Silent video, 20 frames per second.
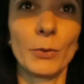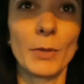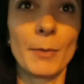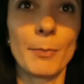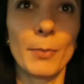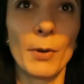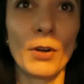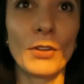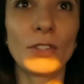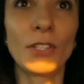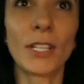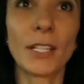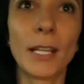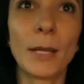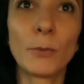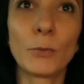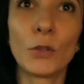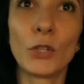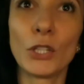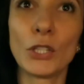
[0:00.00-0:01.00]
we bought,
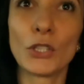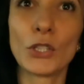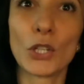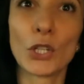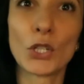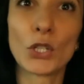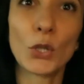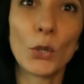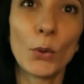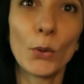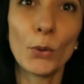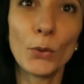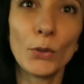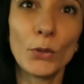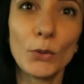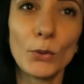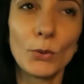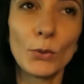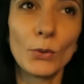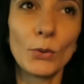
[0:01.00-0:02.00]
and I'm going to show
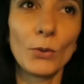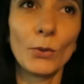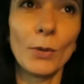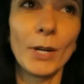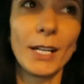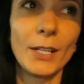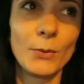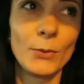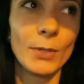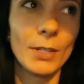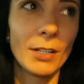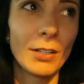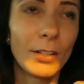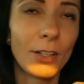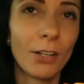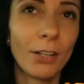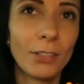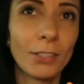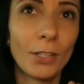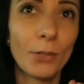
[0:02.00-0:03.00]
you when we
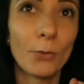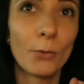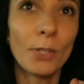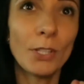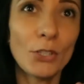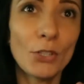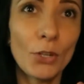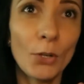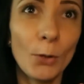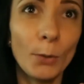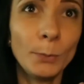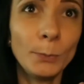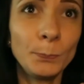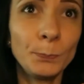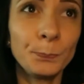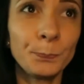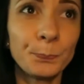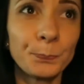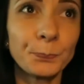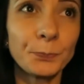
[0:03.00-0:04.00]
are gonna reach home.
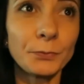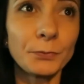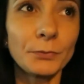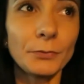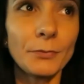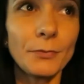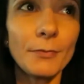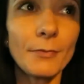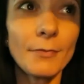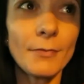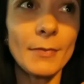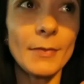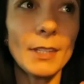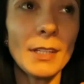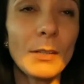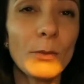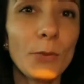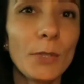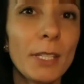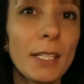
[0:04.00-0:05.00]

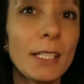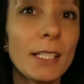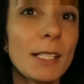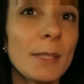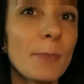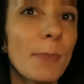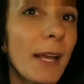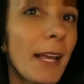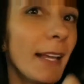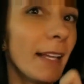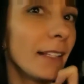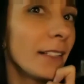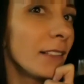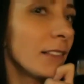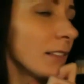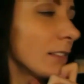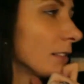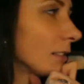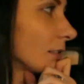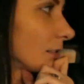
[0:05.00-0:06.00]
We spend
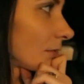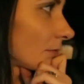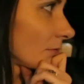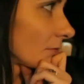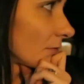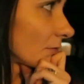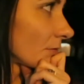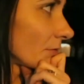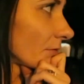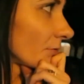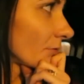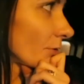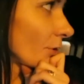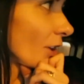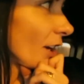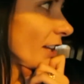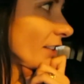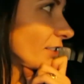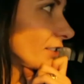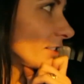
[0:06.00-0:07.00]

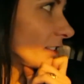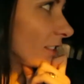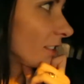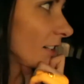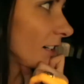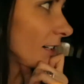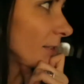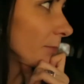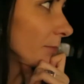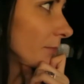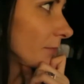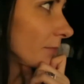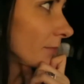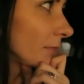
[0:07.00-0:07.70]
400 dirham.